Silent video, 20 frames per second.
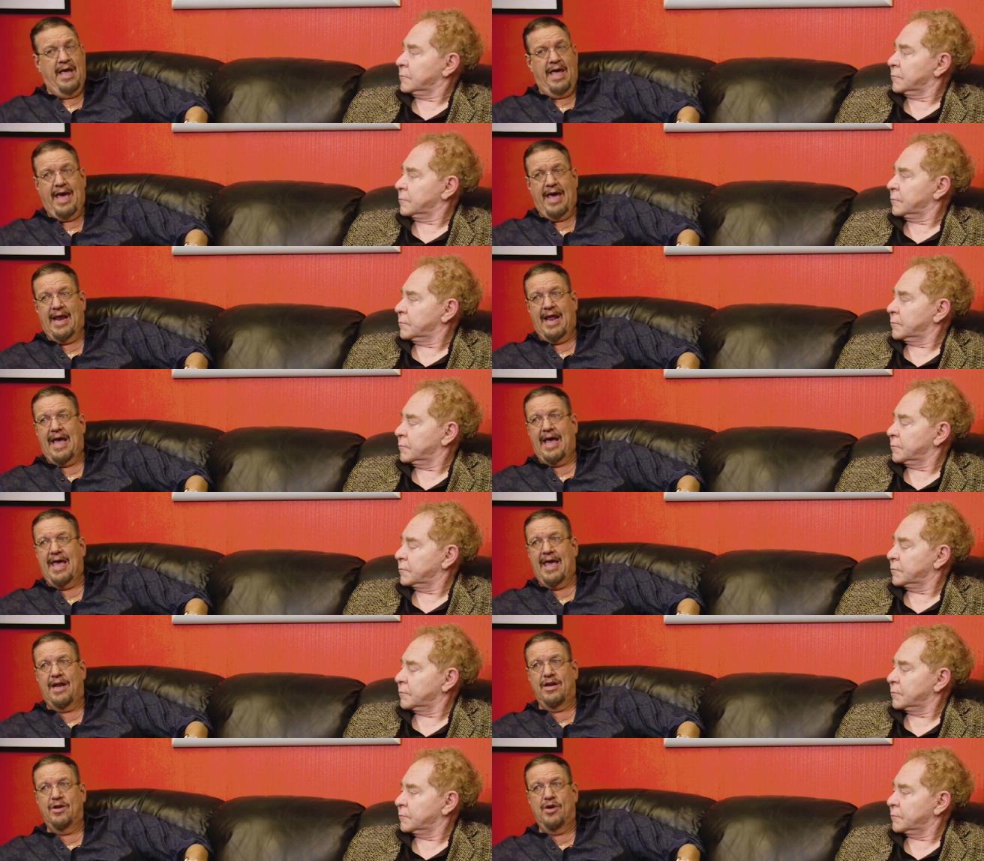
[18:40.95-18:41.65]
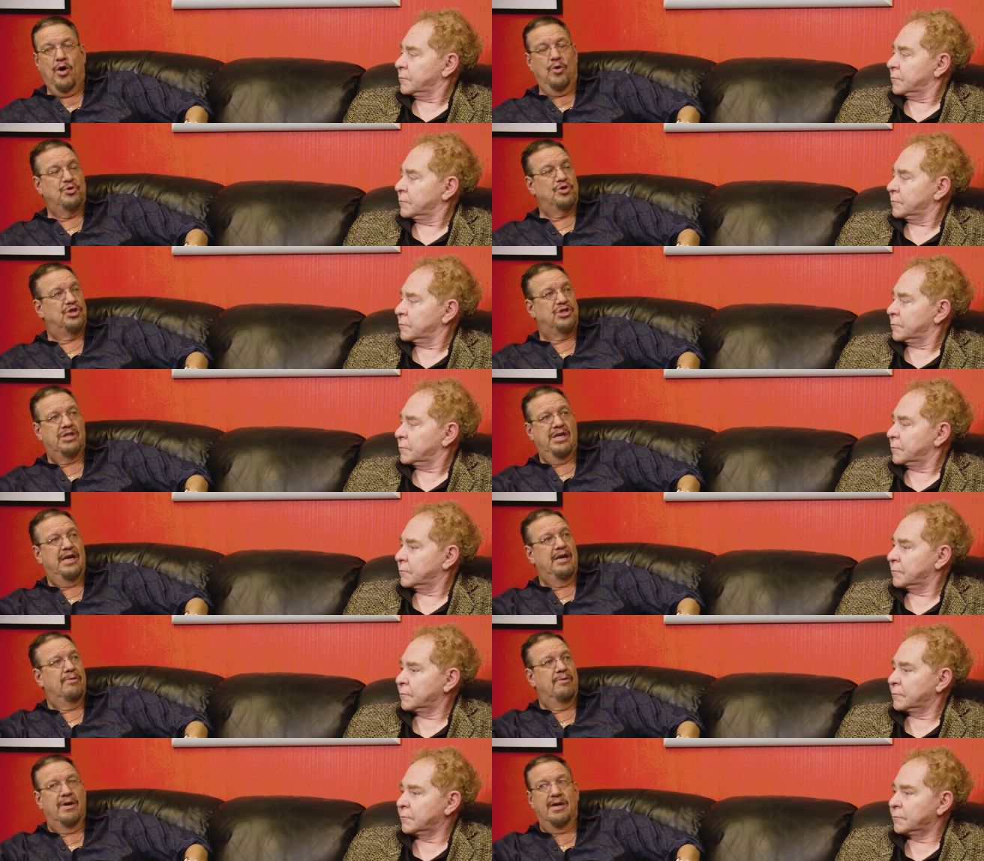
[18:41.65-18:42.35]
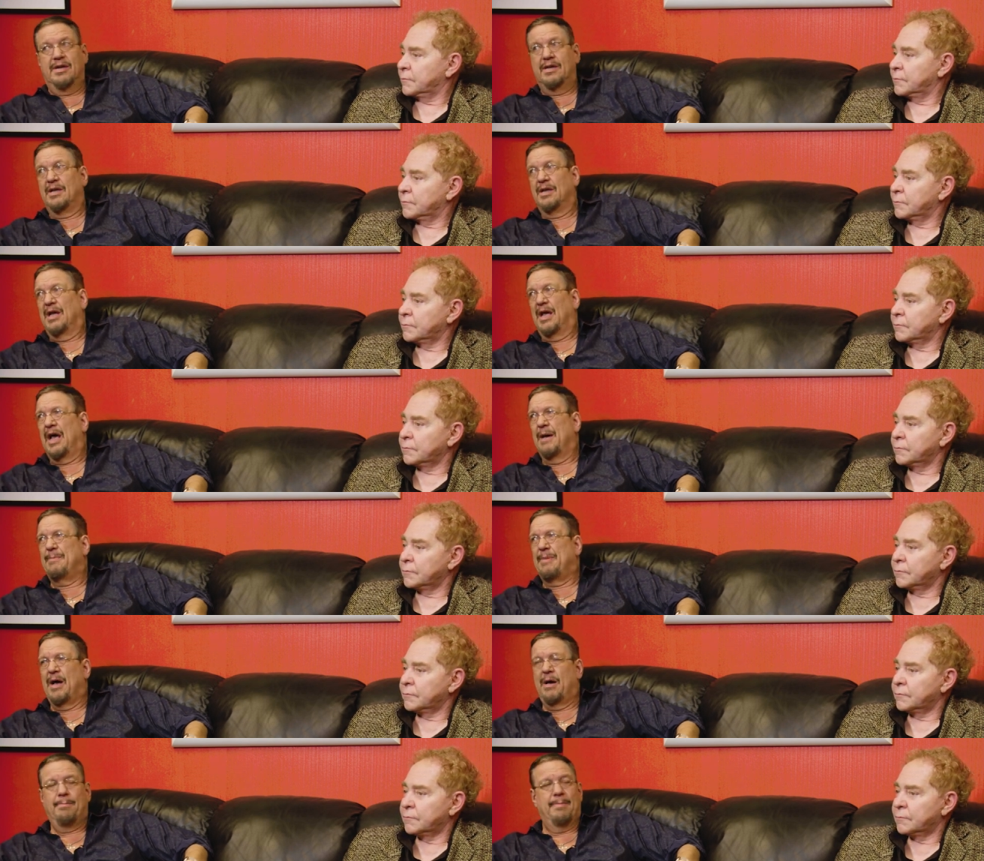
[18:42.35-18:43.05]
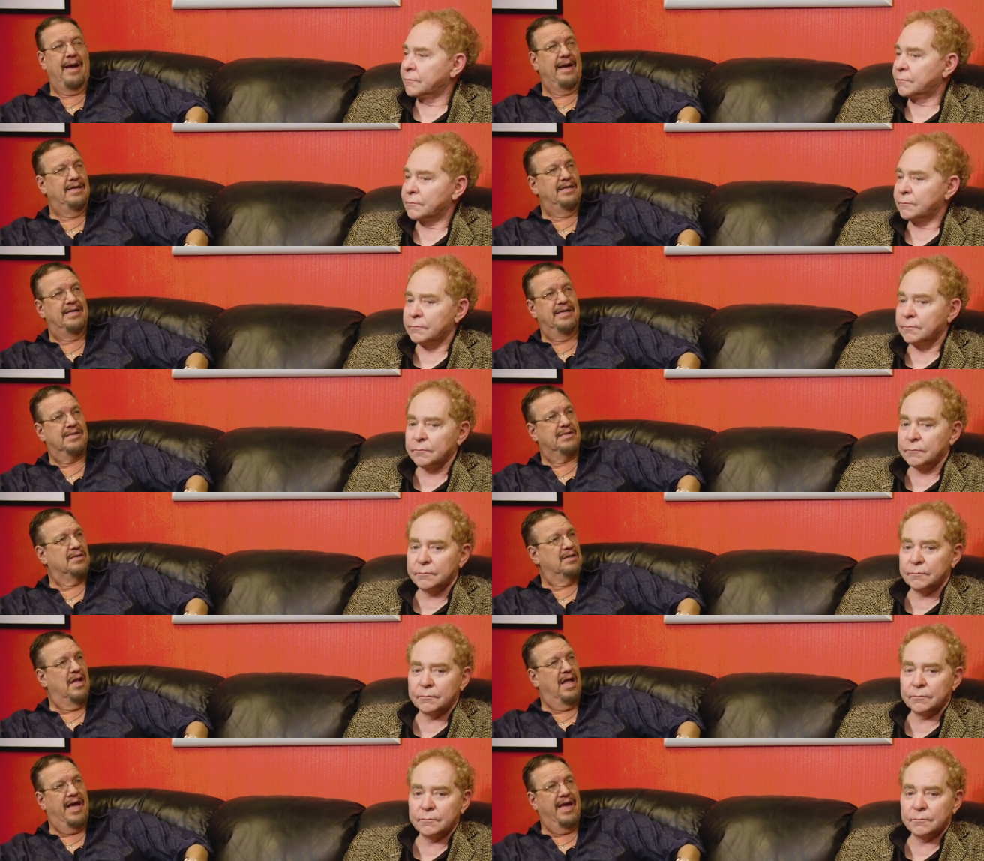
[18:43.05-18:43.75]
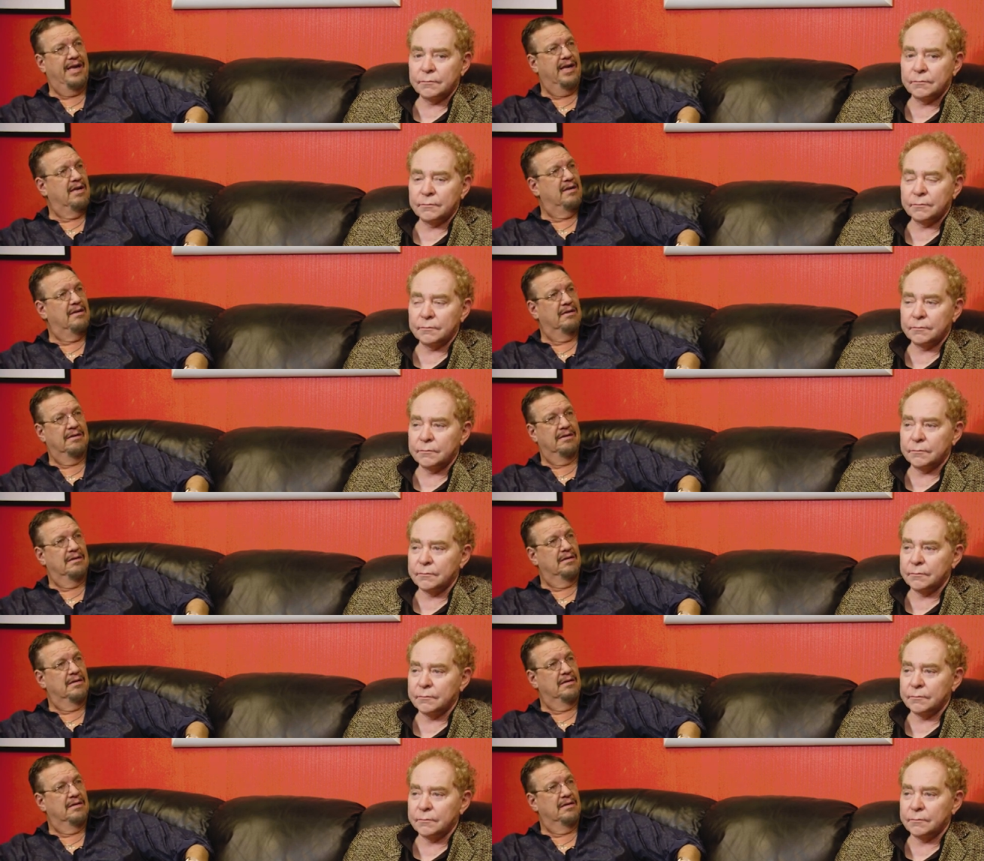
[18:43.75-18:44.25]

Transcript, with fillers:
Speaker 1: And I had no secret about my dislike